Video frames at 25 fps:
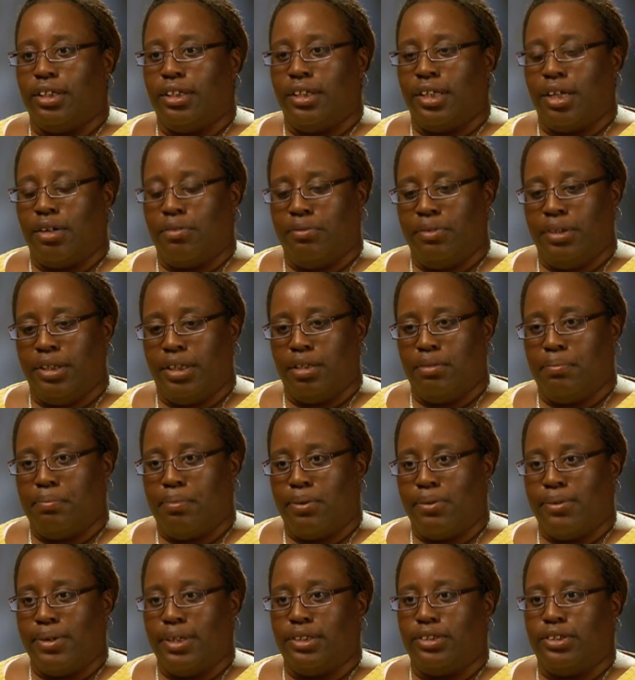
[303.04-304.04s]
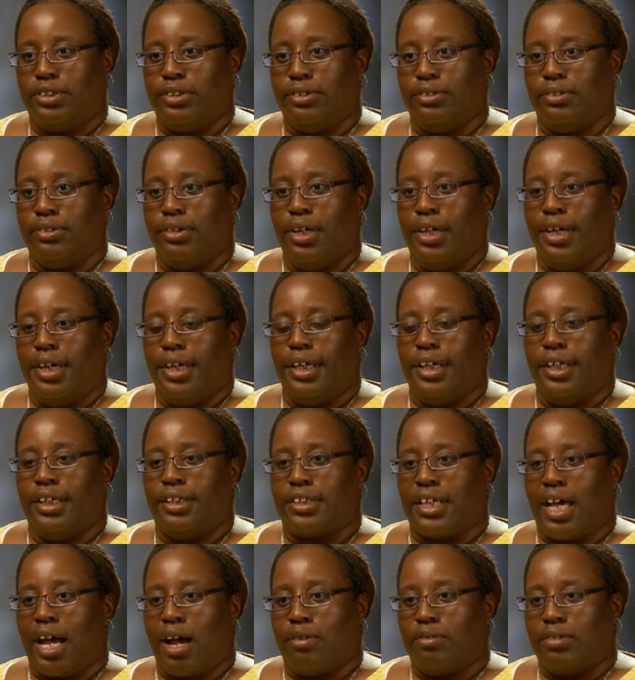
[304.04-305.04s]
that we can point to
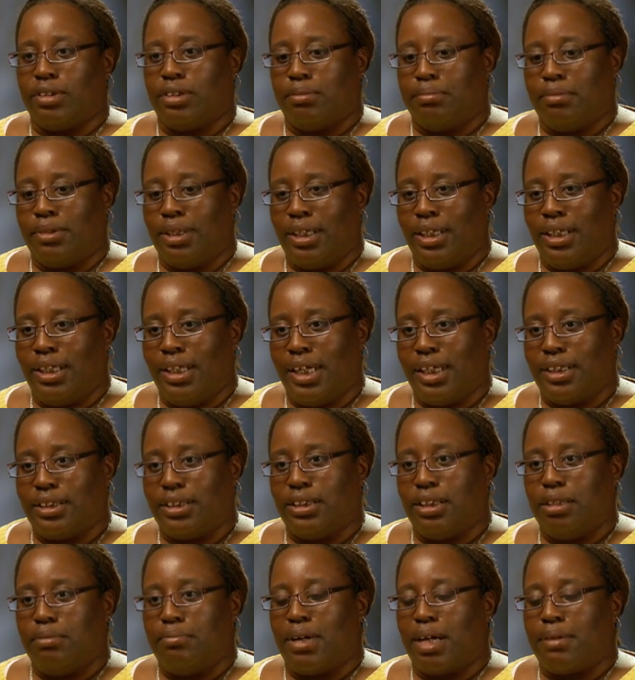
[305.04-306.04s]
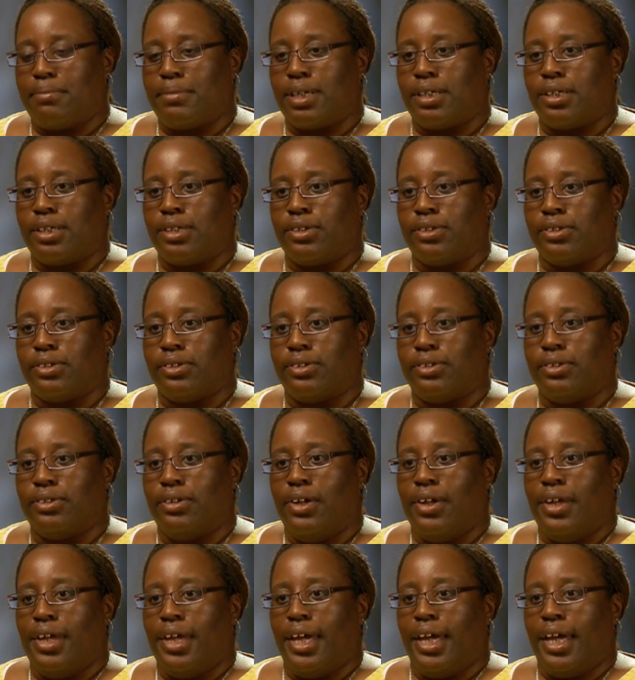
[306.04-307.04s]
is I was molested by my uncle,
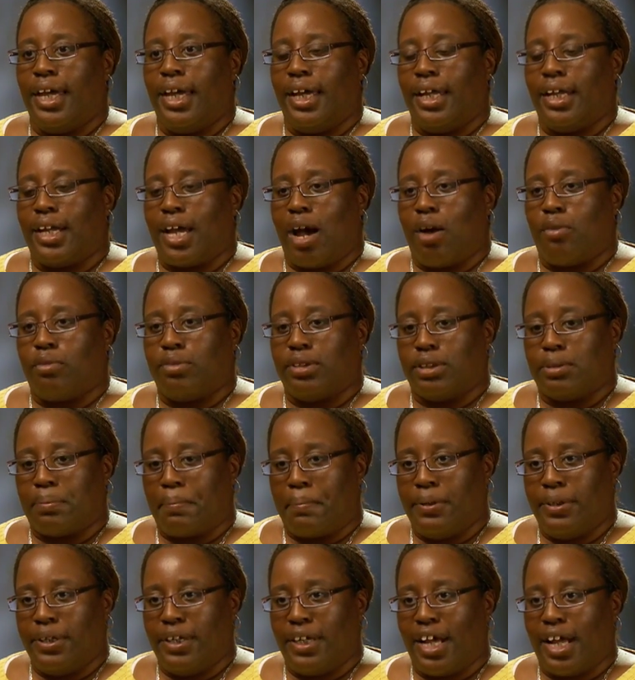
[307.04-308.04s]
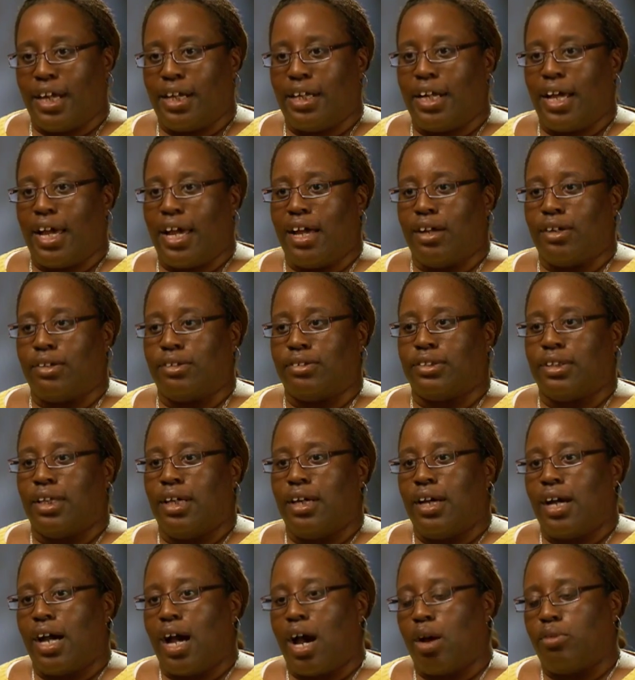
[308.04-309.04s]
and I was put out of the house.
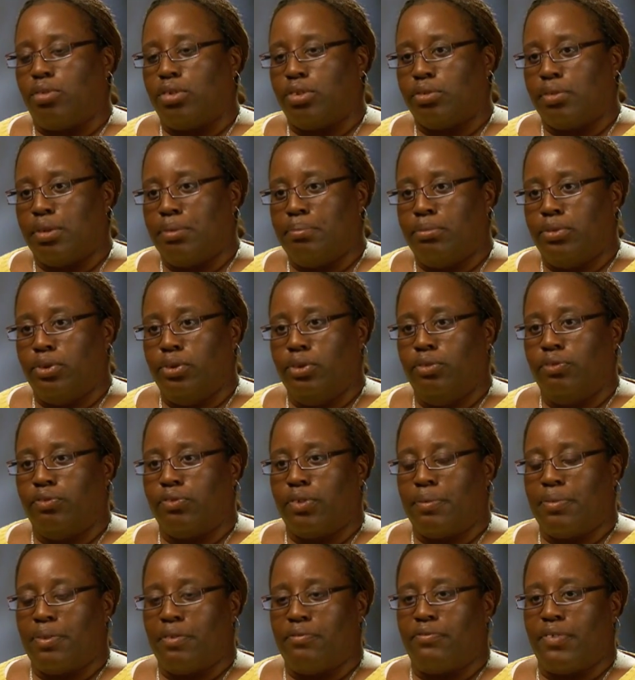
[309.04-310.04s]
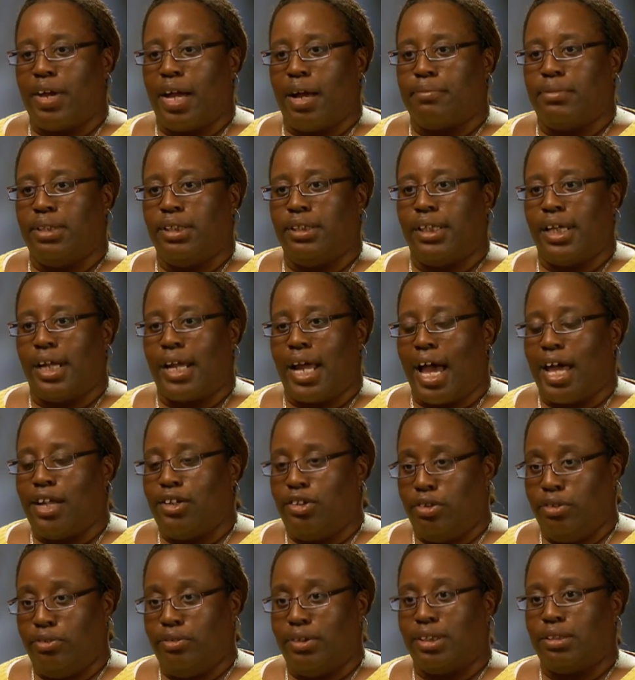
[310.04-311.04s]
I was removed from the family that I
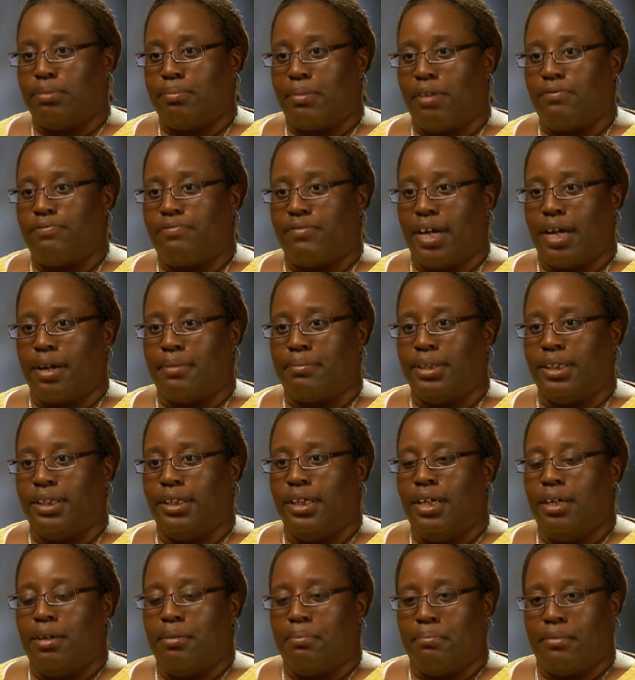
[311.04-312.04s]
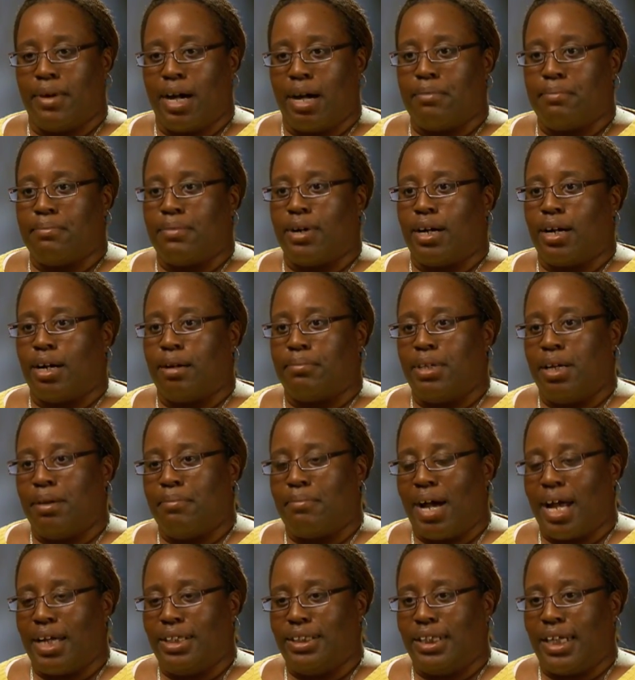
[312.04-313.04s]
knew as my family, my mom and
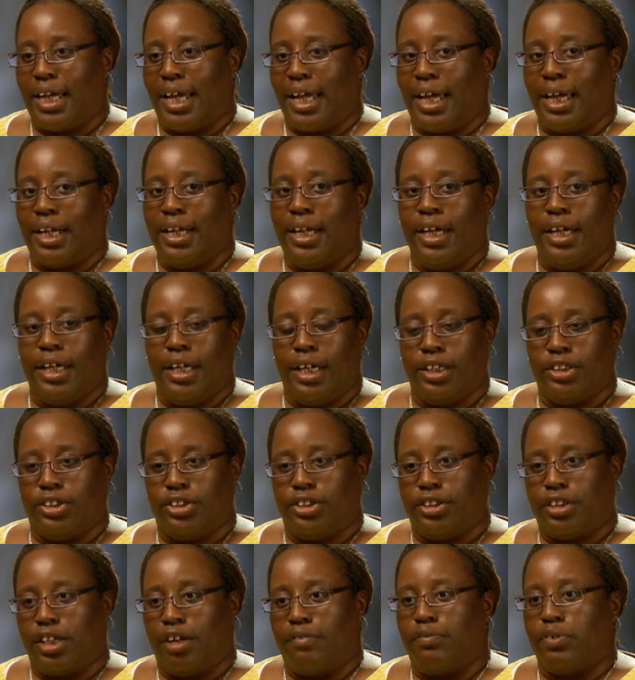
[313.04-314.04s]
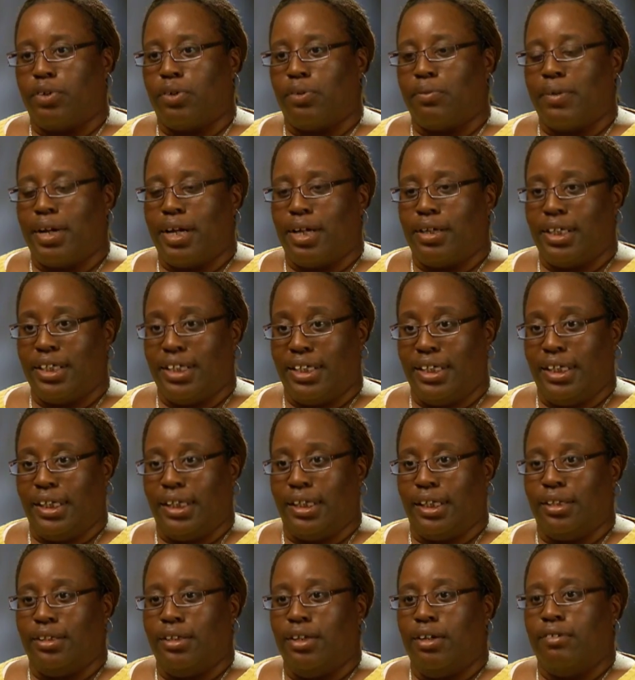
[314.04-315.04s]
my dad, and shuffled around
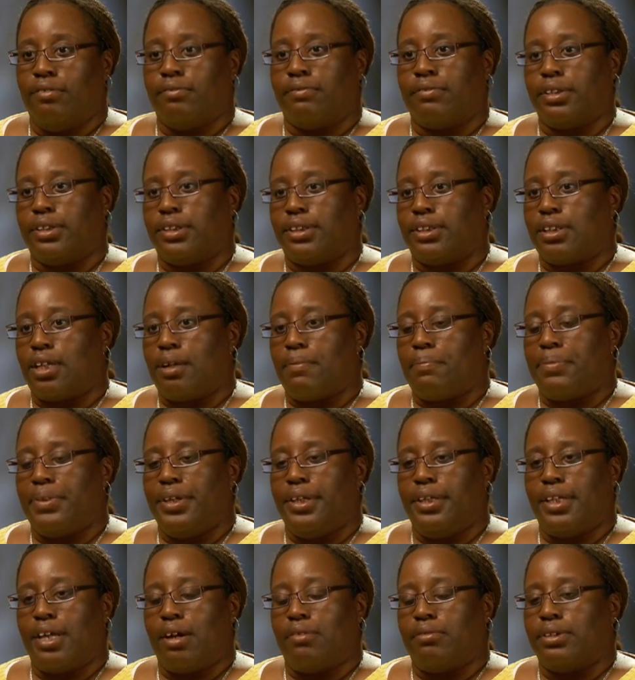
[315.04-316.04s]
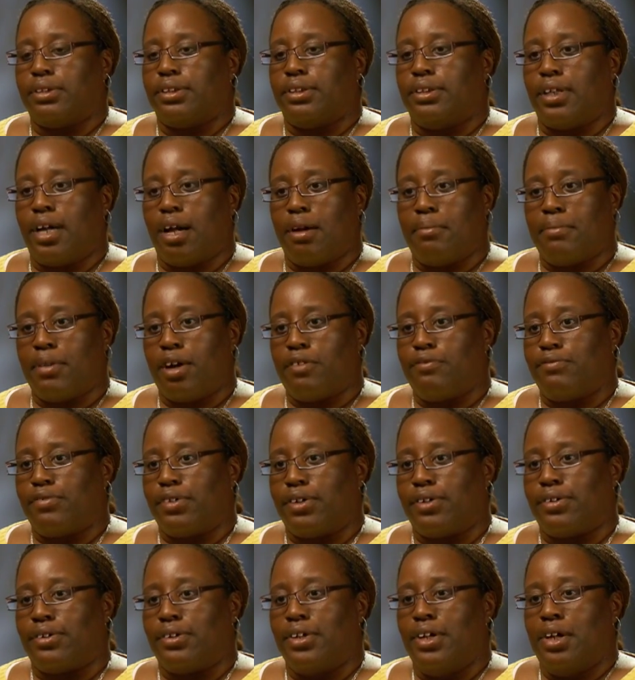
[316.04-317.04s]
again for something that was not my
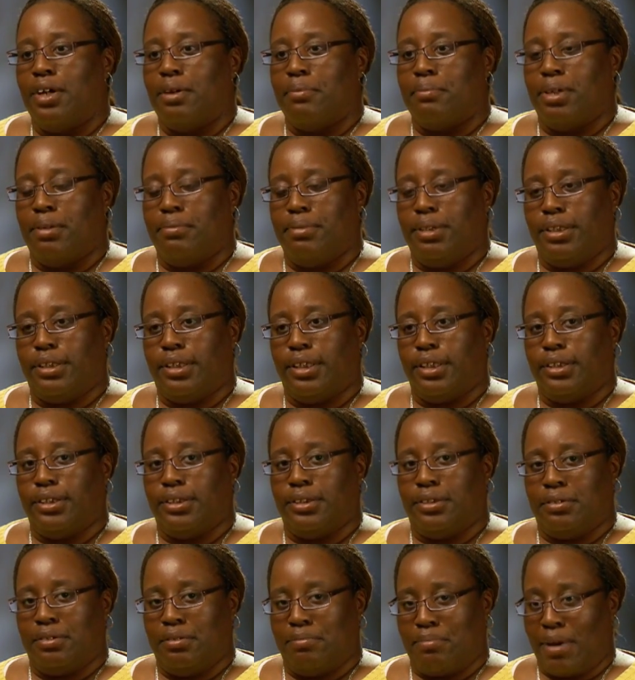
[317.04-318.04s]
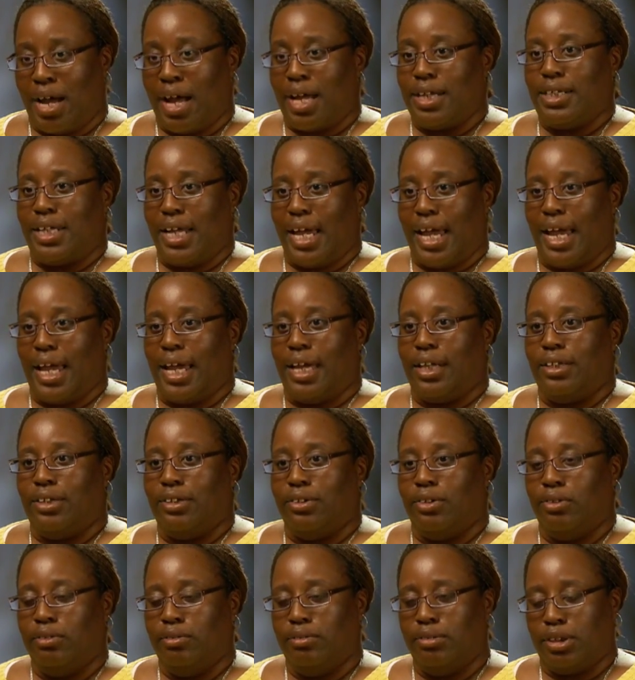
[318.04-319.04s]
fault, but because my dad,
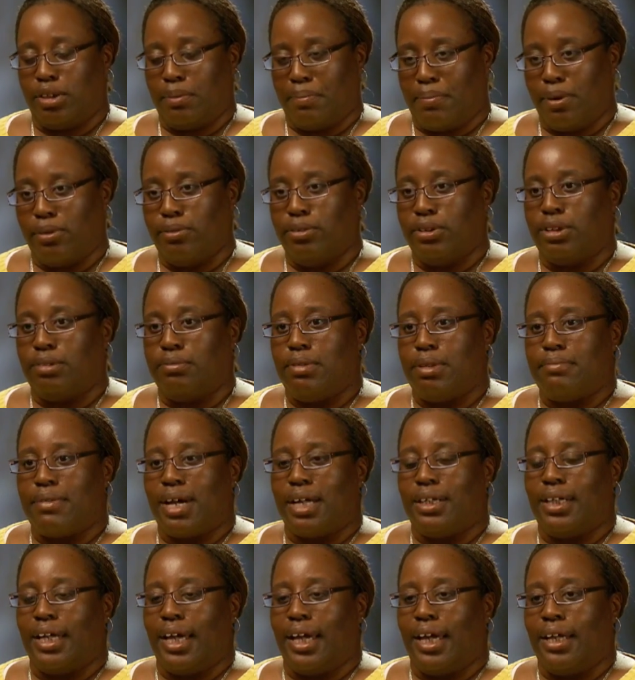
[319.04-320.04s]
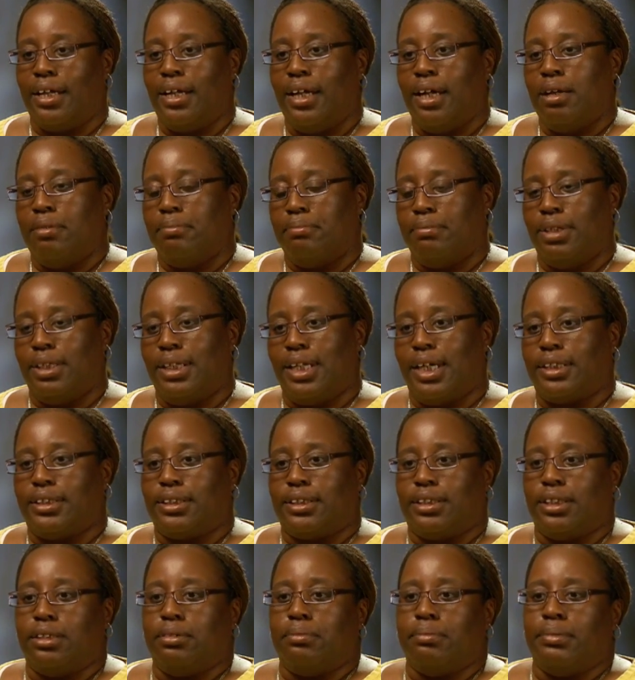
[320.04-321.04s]
who was supposed to be my dad,
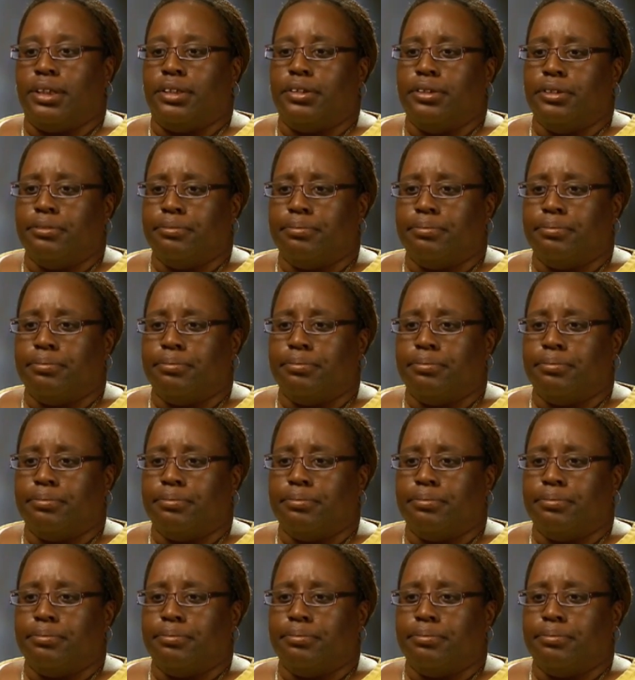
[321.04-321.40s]
molested me.